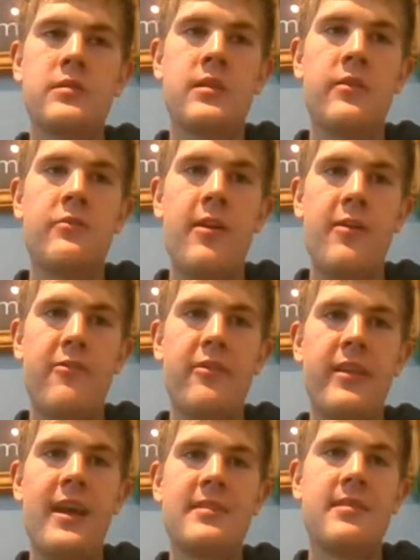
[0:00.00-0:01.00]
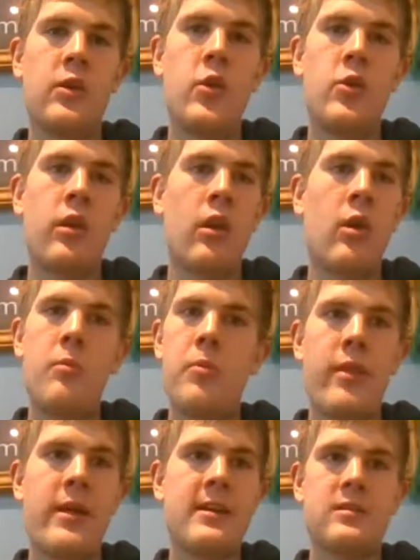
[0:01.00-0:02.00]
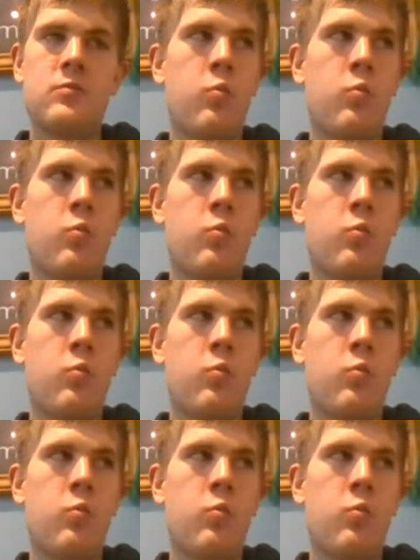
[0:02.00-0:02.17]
and I've definitely had to learn a lot. But that's